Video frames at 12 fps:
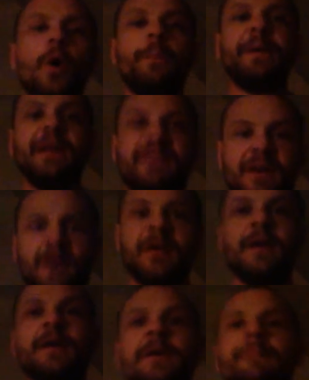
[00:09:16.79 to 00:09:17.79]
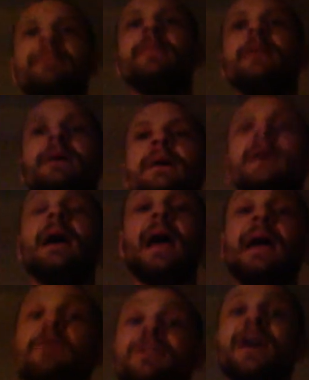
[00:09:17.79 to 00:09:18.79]
a whole pizza.
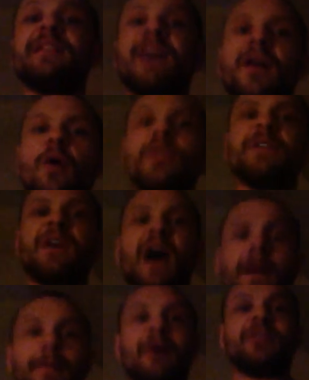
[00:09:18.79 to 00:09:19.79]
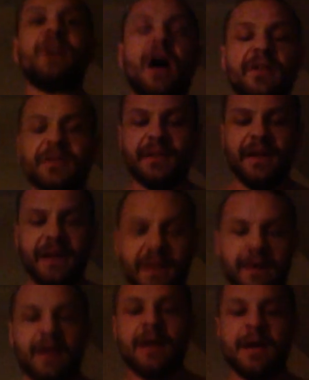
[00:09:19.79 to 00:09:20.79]
It was like that all the time. I was constantly
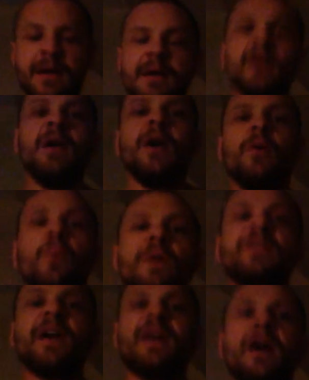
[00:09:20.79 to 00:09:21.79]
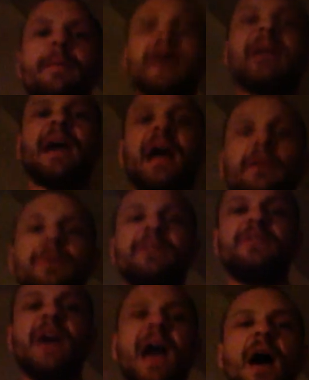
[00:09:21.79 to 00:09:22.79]
eating. Once I cut my
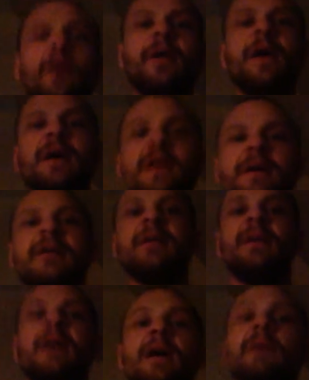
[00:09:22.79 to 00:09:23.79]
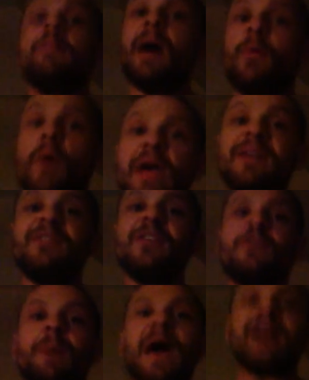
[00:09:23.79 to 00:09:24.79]
calories down, my waist
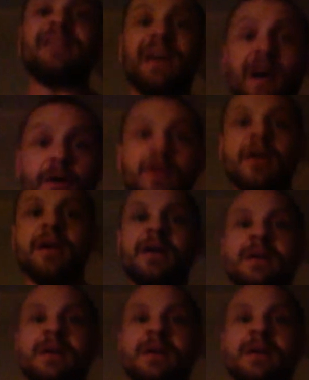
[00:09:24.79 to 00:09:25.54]
is back down